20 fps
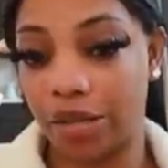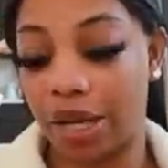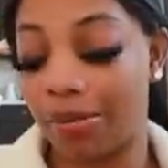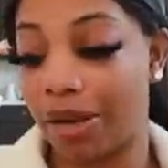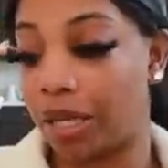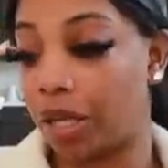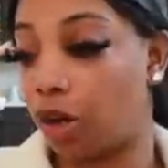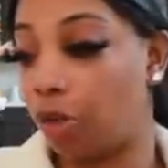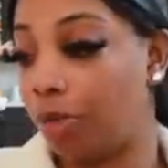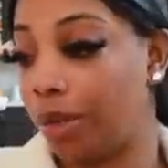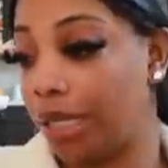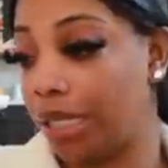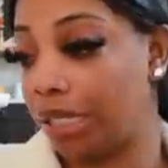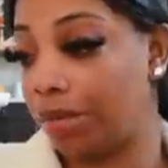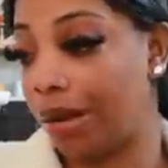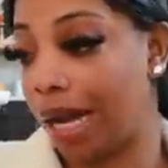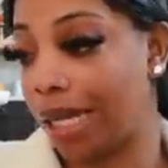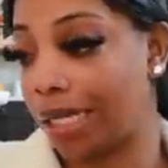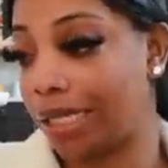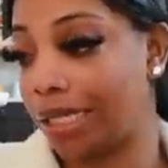So I'm about to open these
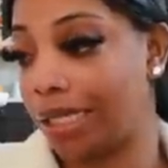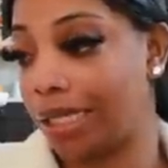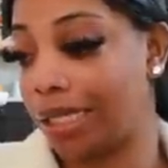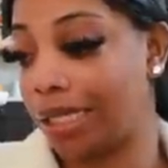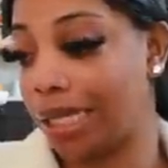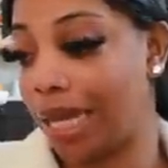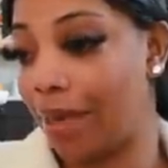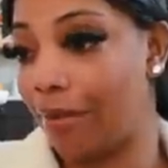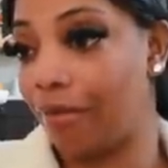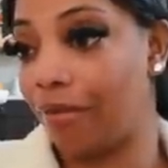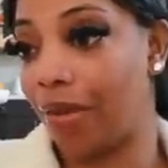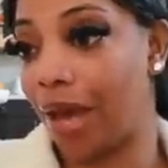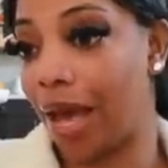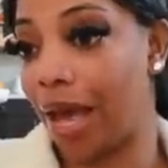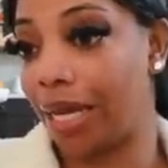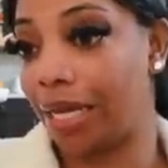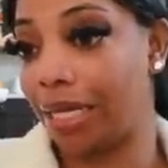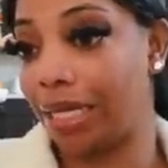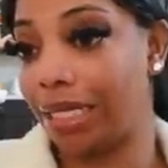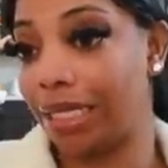boxes and
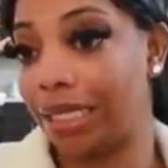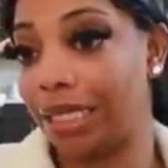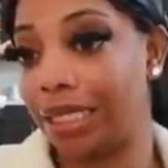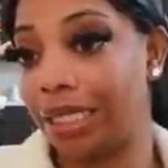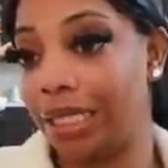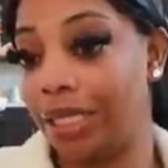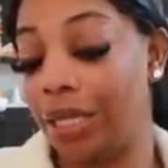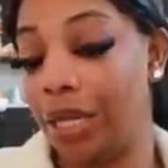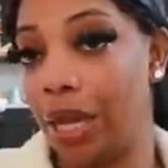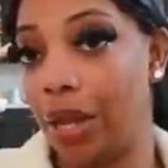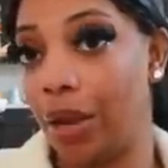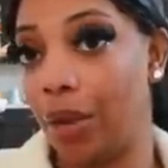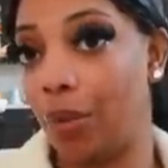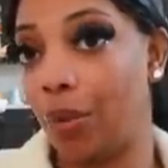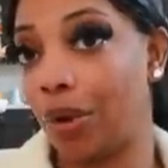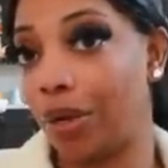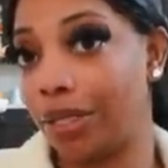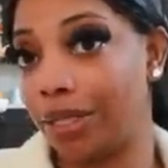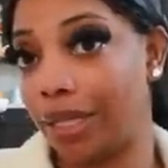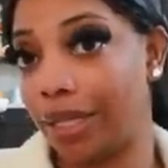find it and see
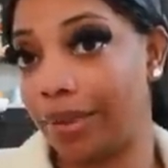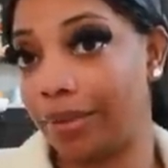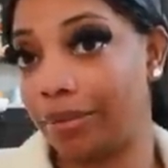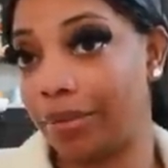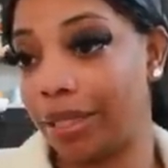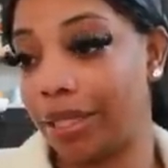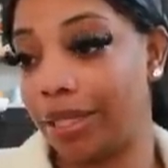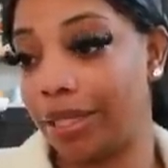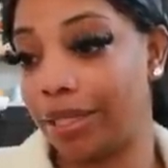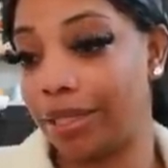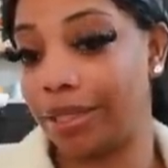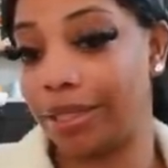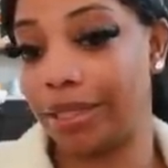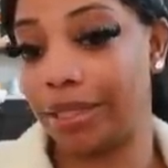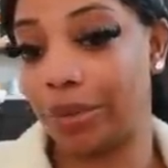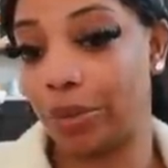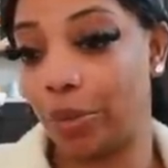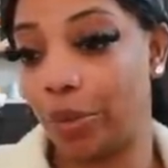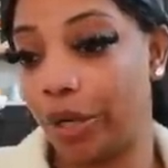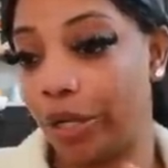where is it, because
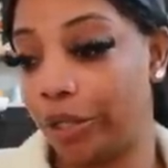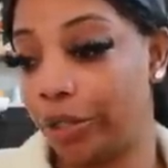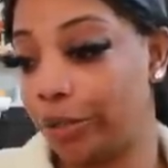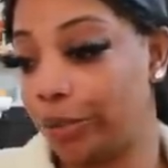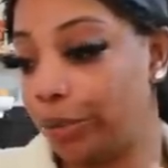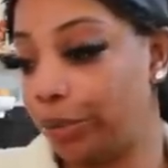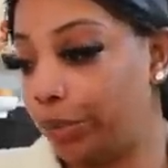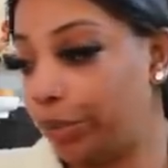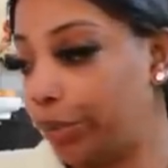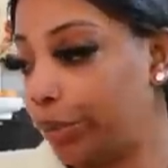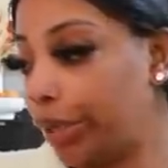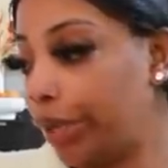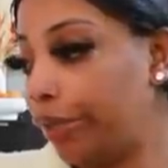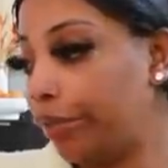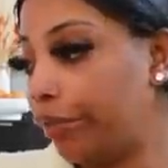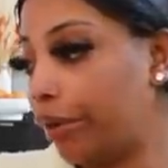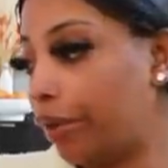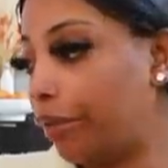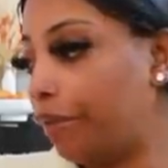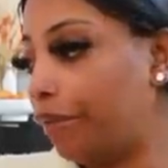it's one, two, three,
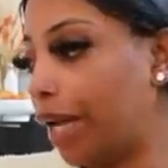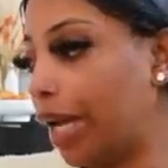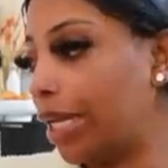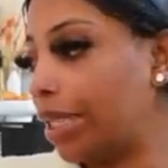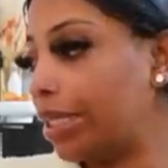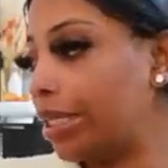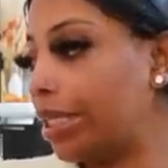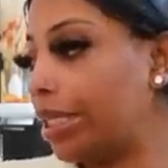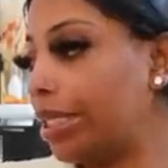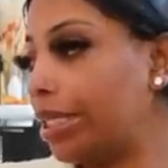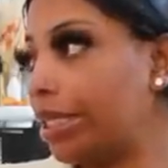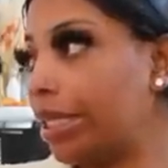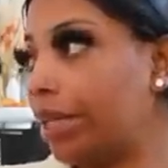four, five, six,